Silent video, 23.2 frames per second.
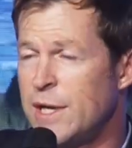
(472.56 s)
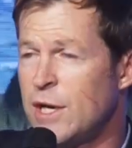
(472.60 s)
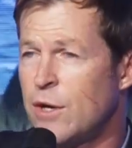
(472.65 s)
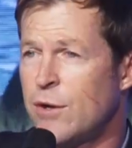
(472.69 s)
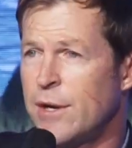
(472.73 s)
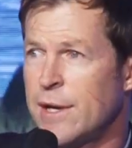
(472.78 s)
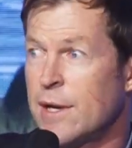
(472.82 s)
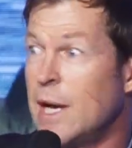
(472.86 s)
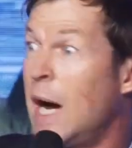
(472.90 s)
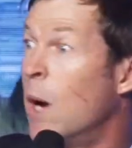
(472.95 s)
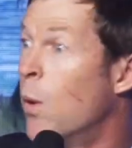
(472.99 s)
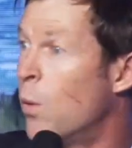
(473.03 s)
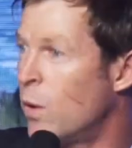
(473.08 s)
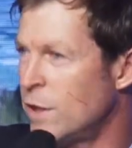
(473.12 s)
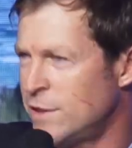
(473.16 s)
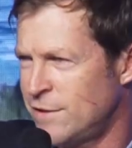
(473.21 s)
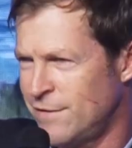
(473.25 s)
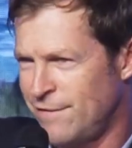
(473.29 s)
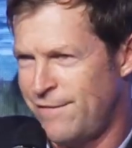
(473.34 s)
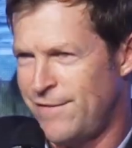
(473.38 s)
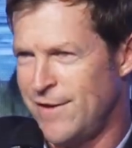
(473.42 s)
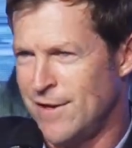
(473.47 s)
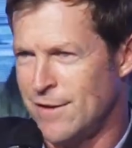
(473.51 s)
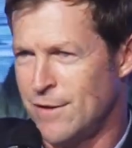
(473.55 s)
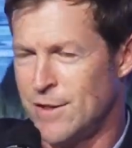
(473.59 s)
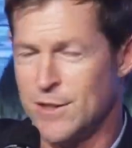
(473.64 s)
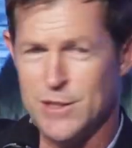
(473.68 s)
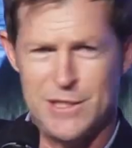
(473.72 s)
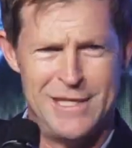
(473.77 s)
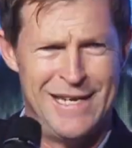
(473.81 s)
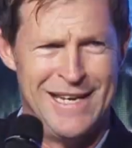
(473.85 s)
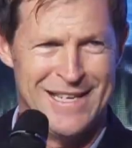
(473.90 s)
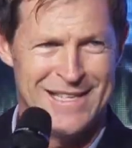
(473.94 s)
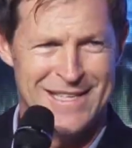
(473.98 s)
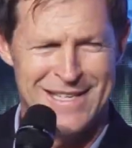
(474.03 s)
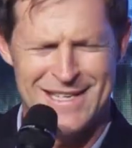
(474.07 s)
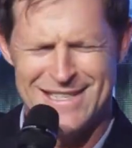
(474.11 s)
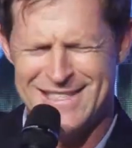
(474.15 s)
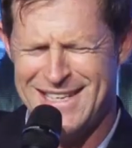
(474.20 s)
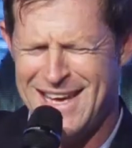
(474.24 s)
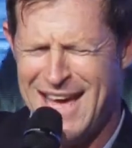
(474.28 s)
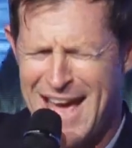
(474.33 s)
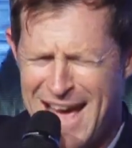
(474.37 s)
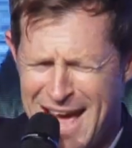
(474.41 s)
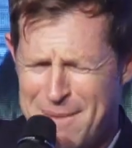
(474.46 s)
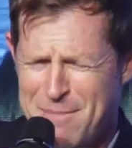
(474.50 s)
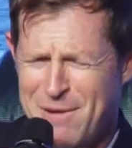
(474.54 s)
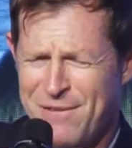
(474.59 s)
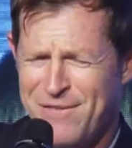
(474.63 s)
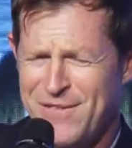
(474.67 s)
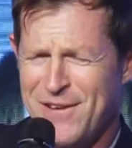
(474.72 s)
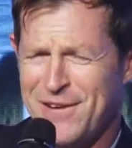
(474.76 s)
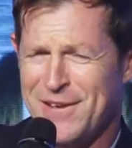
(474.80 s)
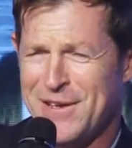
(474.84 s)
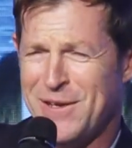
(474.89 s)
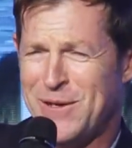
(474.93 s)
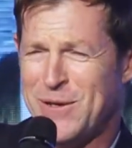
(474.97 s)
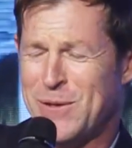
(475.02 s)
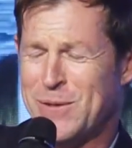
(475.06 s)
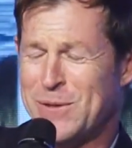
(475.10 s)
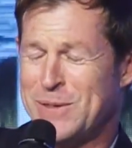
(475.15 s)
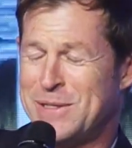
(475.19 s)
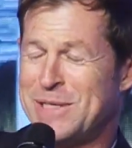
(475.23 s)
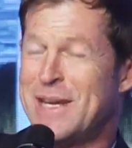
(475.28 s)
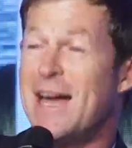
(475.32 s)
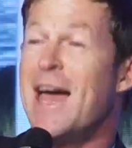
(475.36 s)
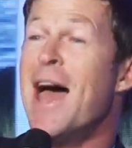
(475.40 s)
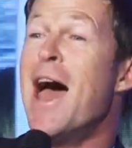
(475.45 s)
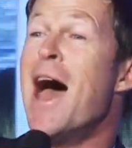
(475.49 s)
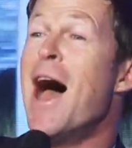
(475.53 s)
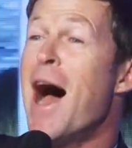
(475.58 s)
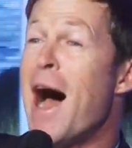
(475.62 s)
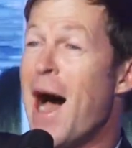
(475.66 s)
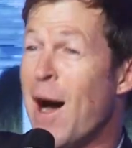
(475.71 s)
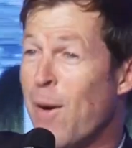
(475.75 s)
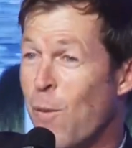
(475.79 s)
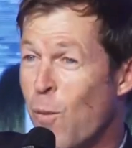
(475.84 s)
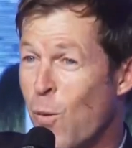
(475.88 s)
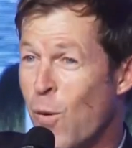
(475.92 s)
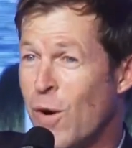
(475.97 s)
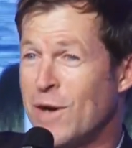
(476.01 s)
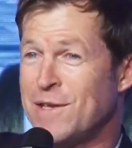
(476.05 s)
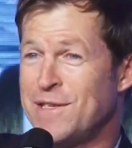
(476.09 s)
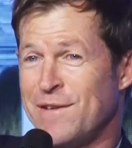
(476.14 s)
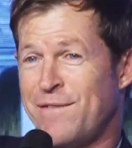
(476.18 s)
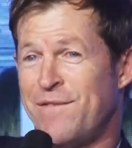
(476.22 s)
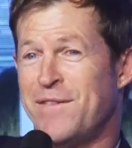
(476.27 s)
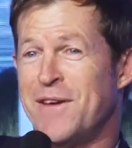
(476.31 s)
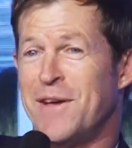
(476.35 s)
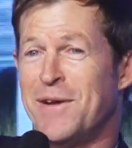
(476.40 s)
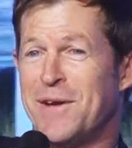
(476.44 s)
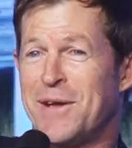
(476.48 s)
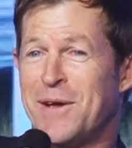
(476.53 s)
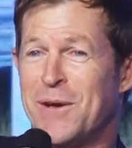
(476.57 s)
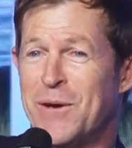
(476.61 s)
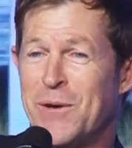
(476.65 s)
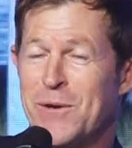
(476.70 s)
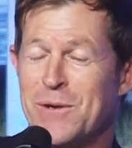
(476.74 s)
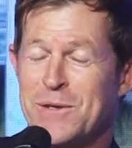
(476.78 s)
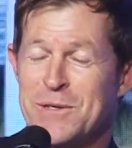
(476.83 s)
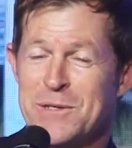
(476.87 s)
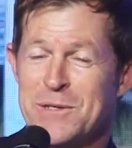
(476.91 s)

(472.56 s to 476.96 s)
cricket, I was a did I say I am a fielding coach? I was a fielding coach.